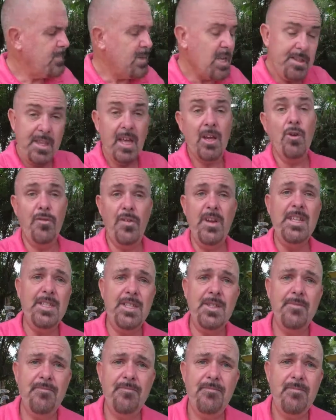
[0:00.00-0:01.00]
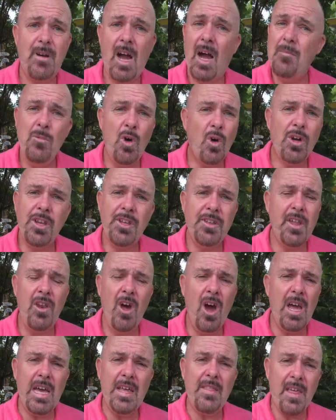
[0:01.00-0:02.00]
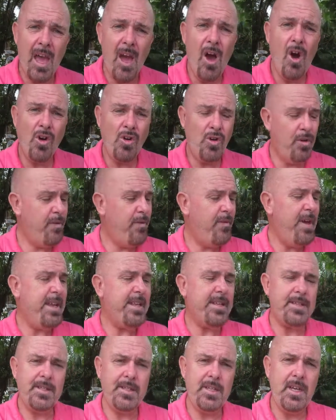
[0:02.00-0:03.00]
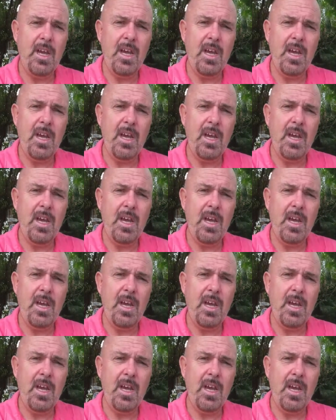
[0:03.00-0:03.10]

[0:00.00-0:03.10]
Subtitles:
They're good fins. I'm not going to deny it. They are good fins.